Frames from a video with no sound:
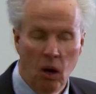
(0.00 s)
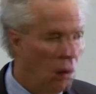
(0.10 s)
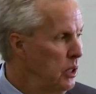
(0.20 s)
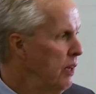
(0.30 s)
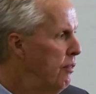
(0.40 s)

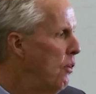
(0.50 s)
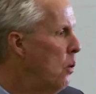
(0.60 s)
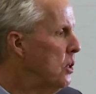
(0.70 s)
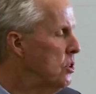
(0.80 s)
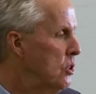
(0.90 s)
holding
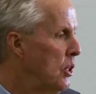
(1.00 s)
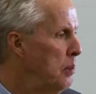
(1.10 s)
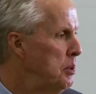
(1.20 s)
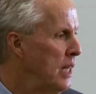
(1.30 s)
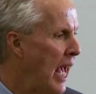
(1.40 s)
focus
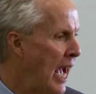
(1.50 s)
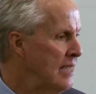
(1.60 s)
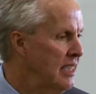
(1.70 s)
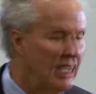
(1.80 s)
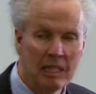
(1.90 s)
groups, and
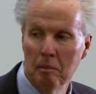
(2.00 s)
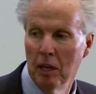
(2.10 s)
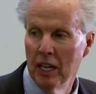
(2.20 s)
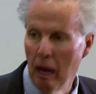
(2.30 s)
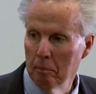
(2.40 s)
asking them a
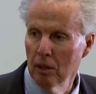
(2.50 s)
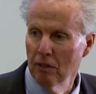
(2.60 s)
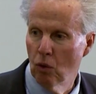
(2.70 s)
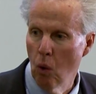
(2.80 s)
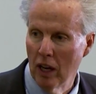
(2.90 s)
number
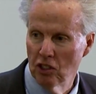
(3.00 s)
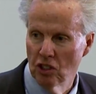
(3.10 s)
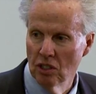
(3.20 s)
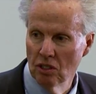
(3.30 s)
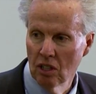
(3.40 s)
of
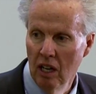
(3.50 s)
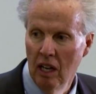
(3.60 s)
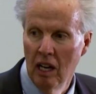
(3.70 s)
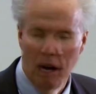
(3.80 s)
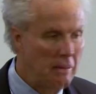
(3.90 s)
questions
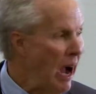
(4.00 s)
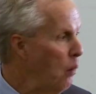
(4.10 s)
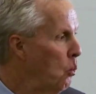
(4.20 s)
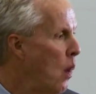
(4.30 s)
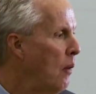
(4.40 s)

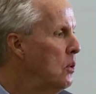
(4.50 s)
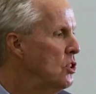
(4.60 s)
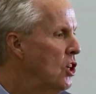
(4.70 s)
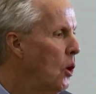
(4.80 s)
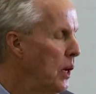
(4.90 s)
about what was
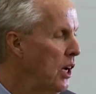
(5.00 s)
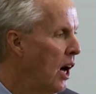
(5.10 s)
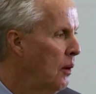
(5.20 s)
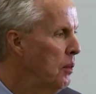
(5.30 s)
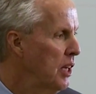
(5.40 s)
going
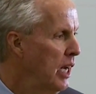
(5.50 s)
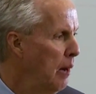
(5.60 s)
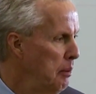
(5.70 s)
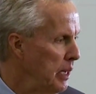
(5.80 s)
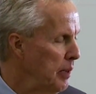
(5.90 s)
on with the
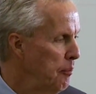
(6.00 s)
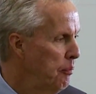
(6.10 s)
company.